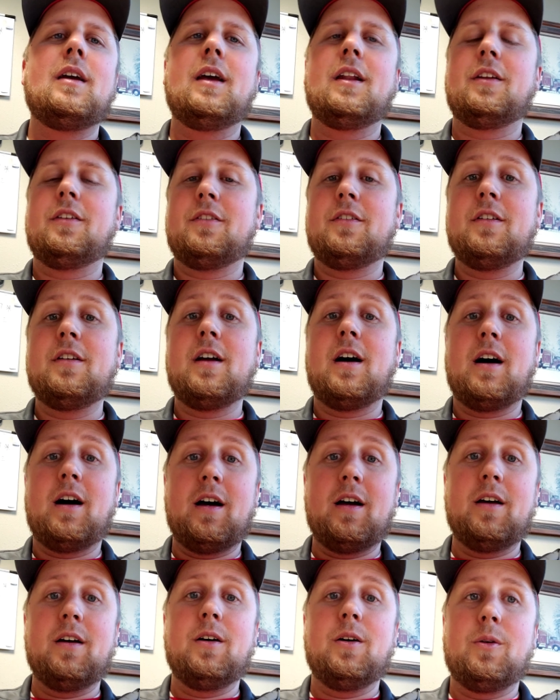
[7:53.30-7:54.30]
It is
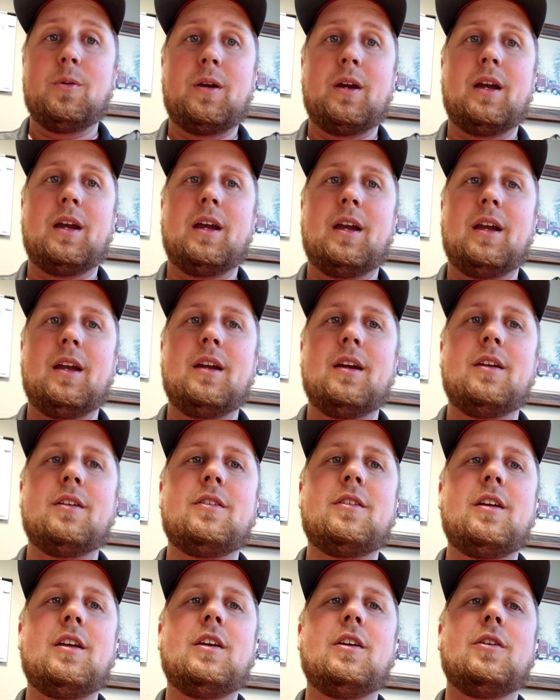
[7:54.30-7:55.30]
not okay
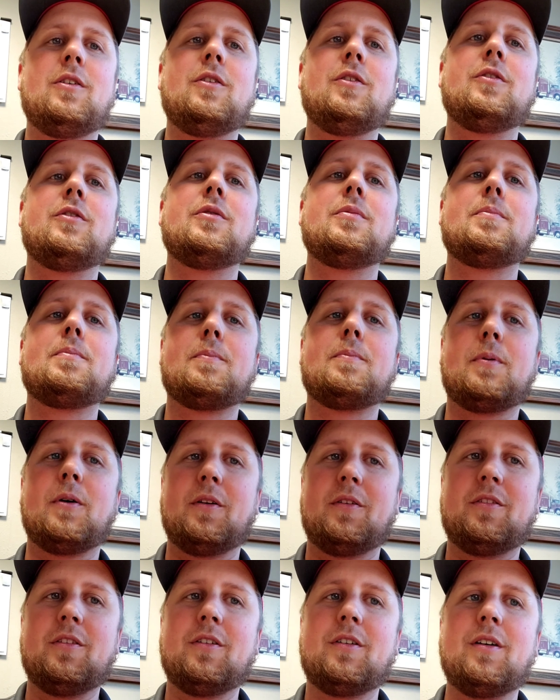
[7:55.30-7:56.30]
to use
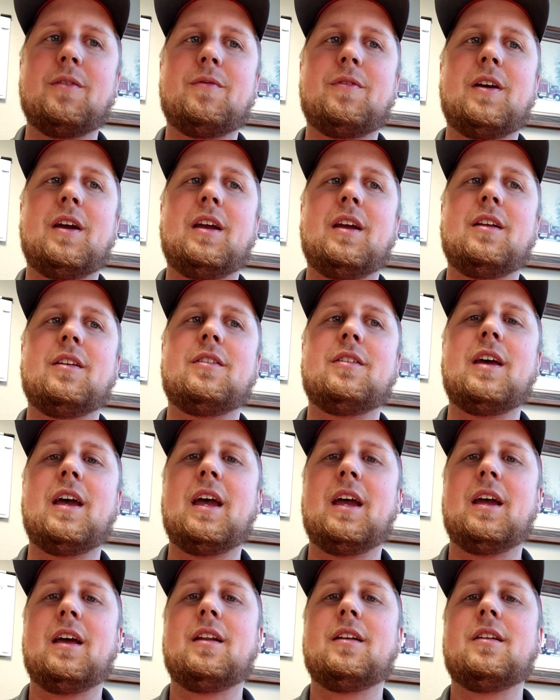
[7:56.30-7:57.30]
personal conveyance
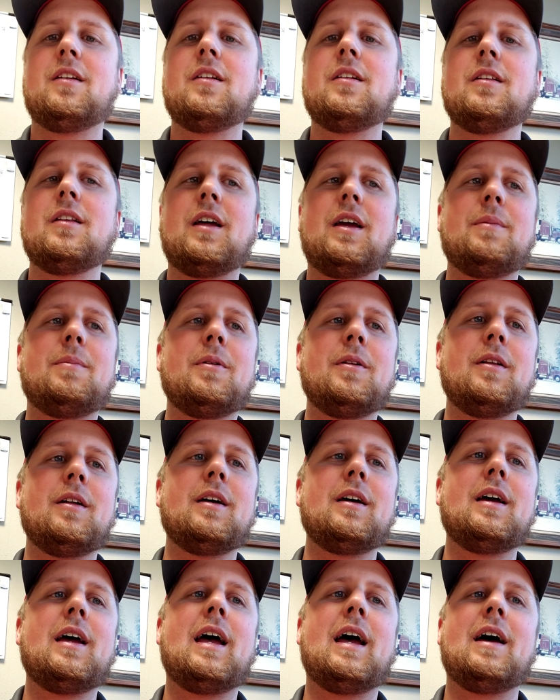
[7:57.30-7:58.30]
and label
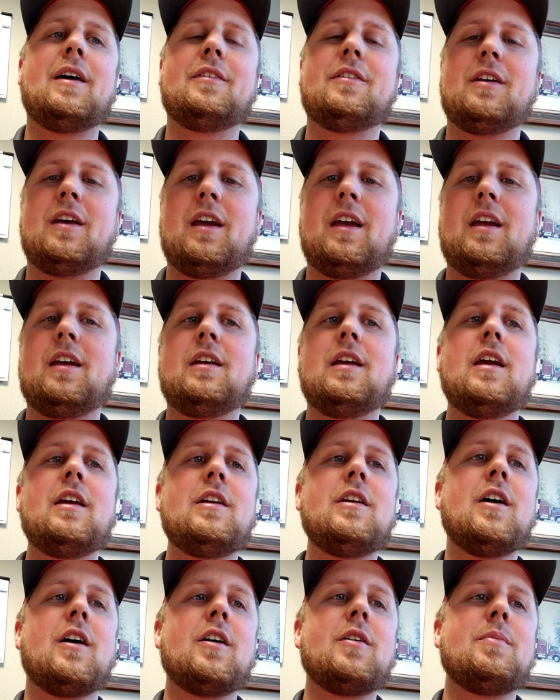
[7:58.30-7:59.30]
it as a
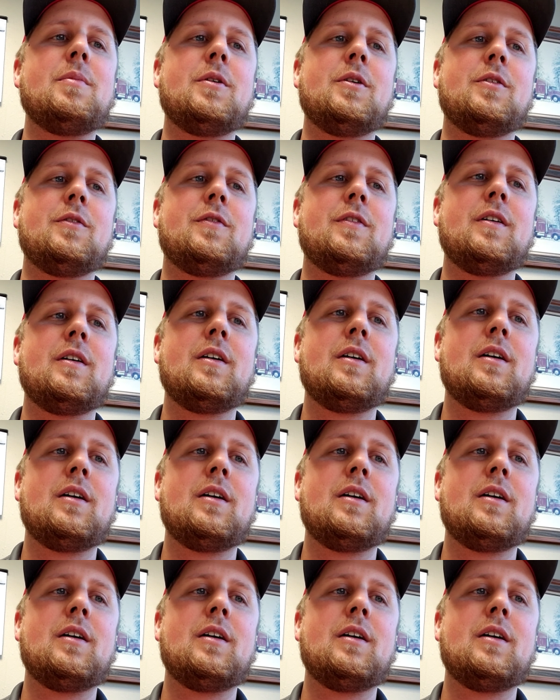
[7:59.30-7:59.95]
yard move.